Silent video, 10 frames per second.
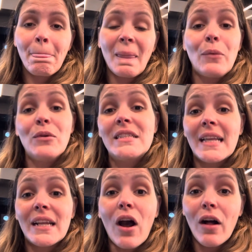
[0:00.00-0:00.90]
and we
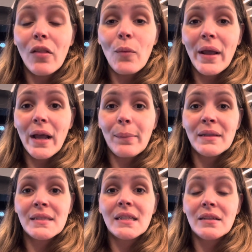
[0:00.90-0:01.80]
stayed all the way up
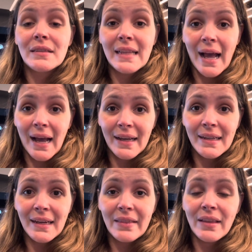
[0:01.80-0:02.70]
until
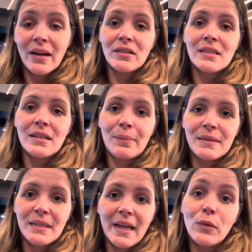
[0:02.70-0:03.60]
9 and then on stop
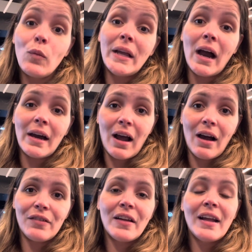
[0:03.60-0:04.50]
10 we got
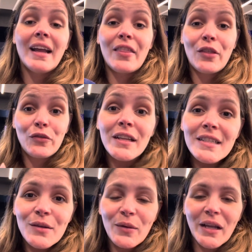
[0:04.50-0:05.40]
off and the
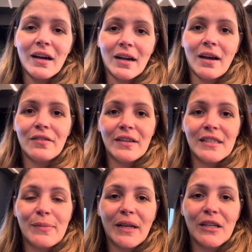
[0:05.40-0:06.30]
reason we got off
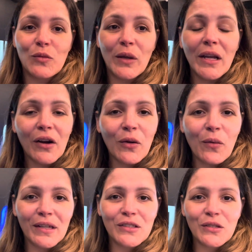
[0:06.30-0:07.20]
is because we are
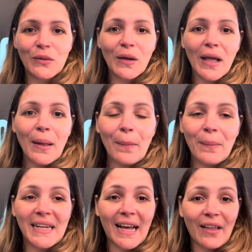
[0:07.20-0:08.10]
going to
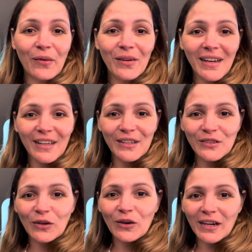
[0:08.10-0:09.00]
Mirador
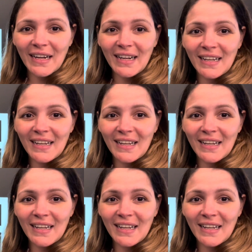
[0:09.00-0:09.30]
Torre